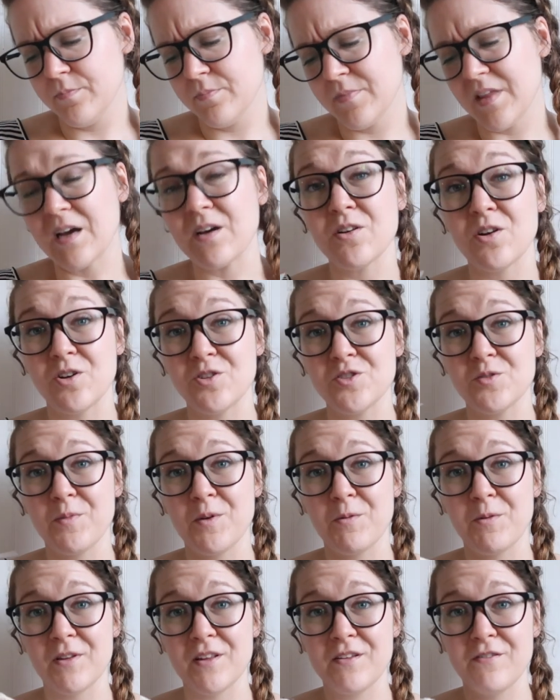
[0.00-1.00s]
that could also
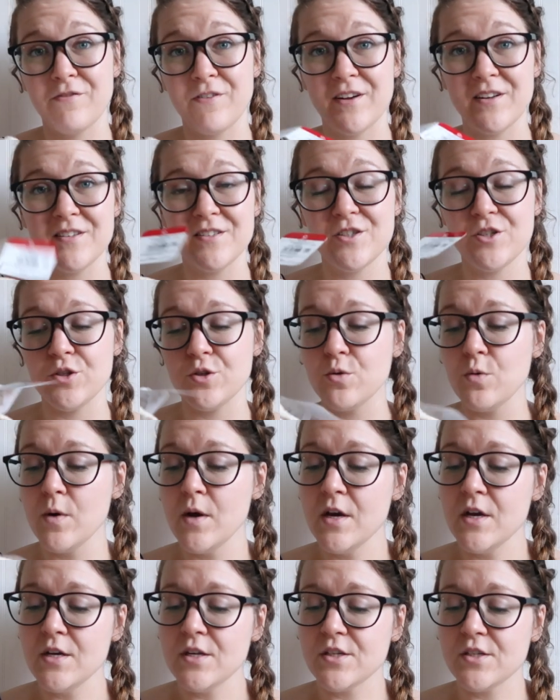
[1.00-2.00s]
be really fun too.
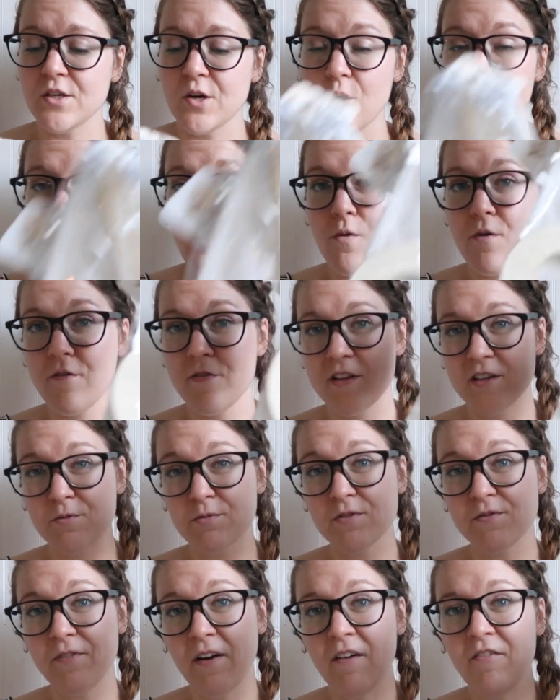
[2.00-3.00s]
So this
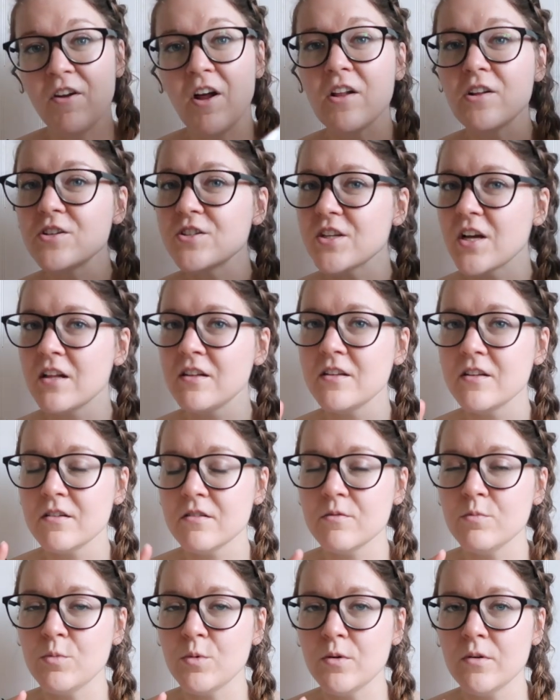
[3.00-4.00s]
was $5, a
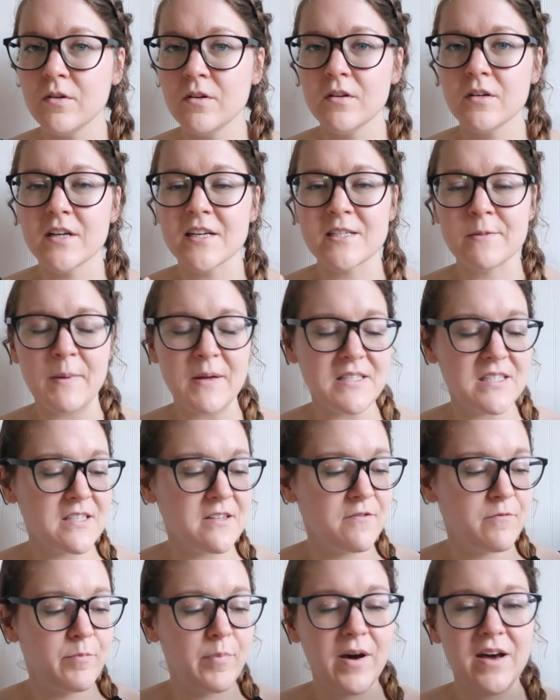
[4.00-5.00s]
little more
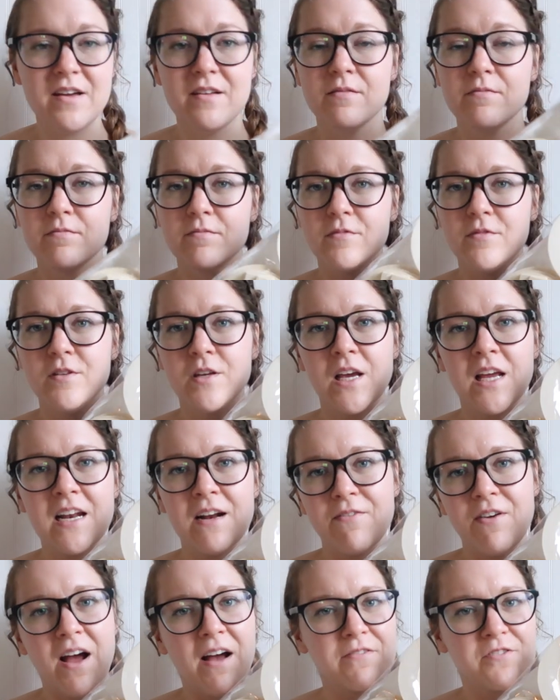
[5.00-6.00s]
expensive, but you can
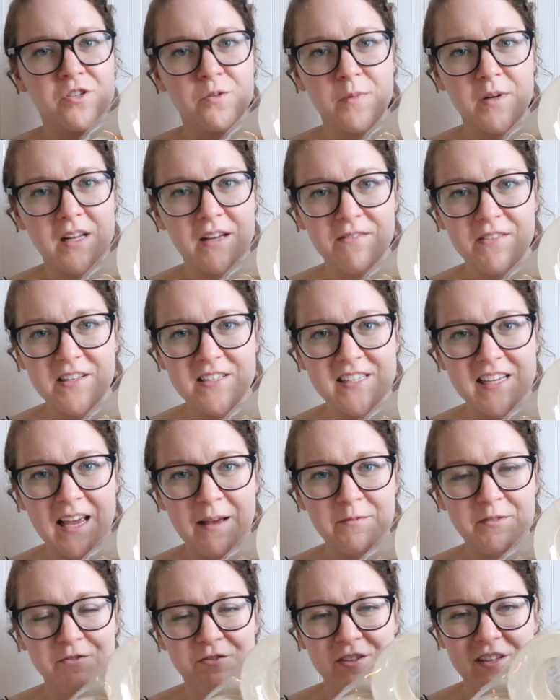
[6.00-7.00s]
never have too many of these
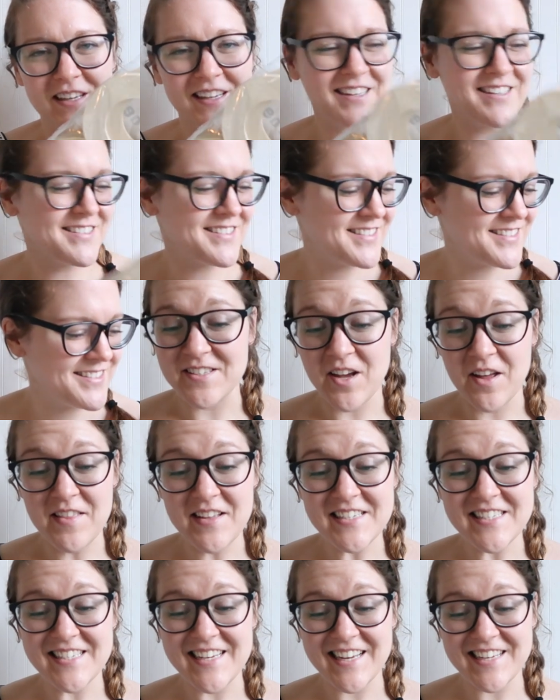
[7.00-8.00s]
games for the kids. I saw
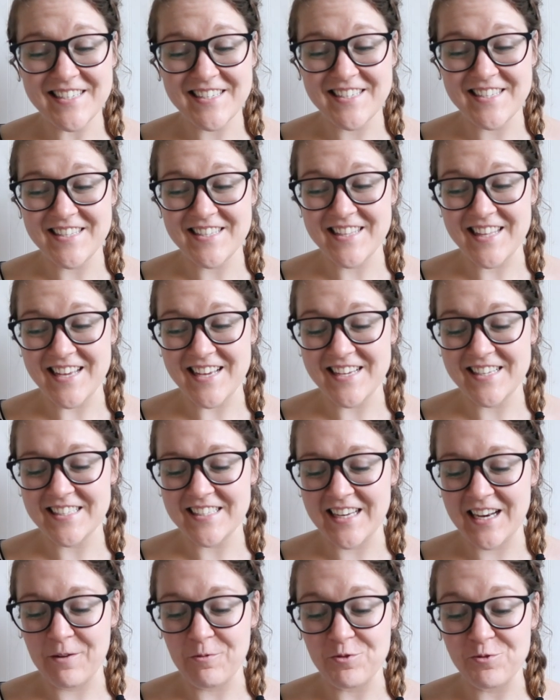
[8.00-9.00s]
these next things
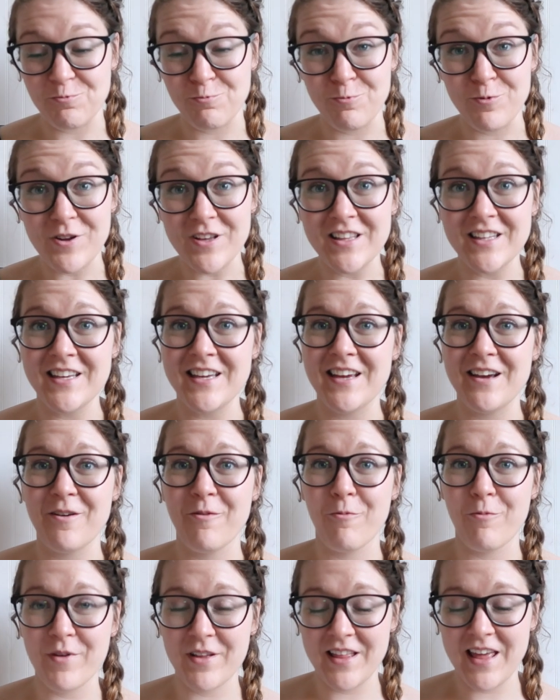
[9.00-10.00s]
and I was really,
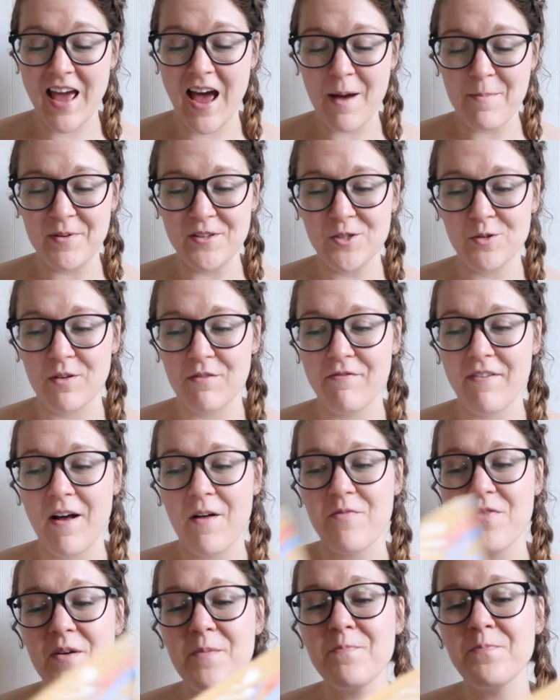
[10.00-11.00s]
really happy to have
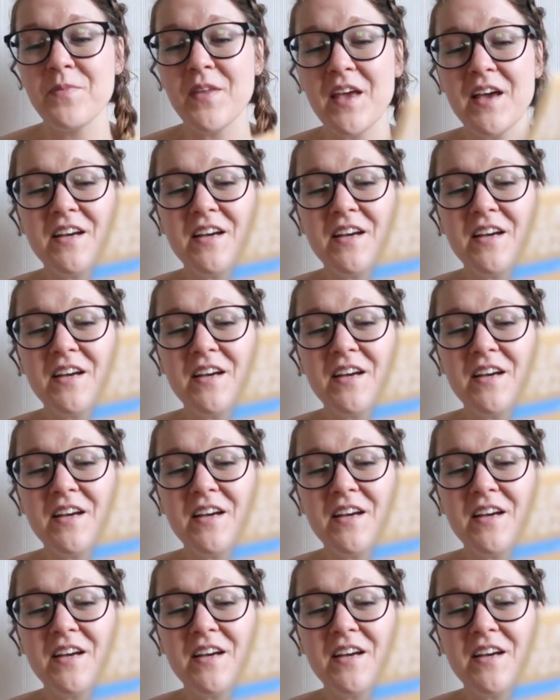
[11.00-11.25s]
found them.